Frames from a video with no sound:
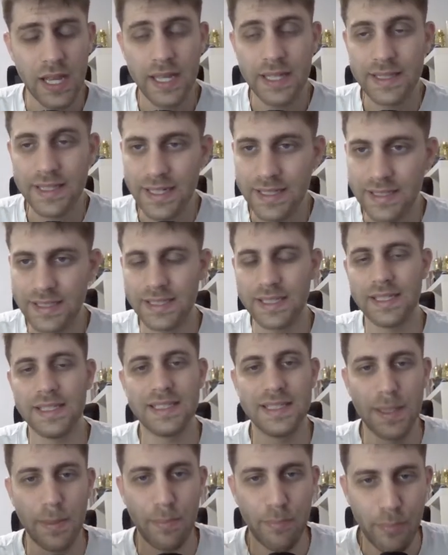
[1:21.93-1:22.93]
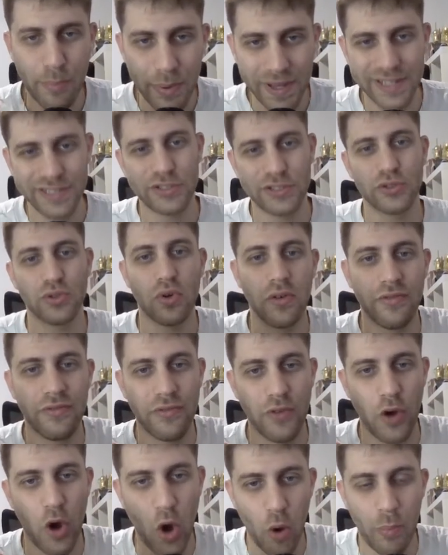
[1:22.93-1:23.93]
This is the
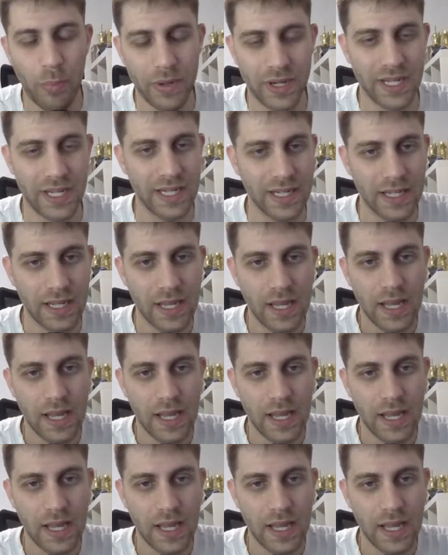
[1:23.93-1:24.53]
Petrov opening,